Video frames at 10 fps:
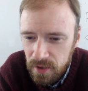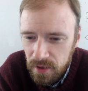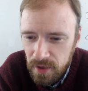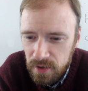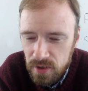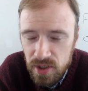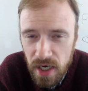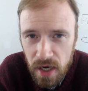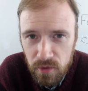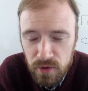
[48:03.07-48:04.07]
In the
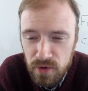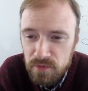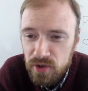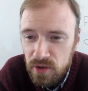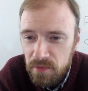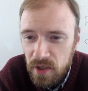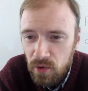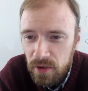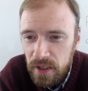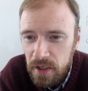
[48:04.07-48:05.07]
chat room should be
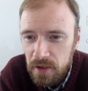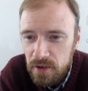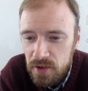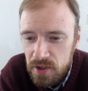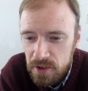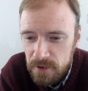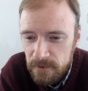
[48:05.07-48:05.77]
only English.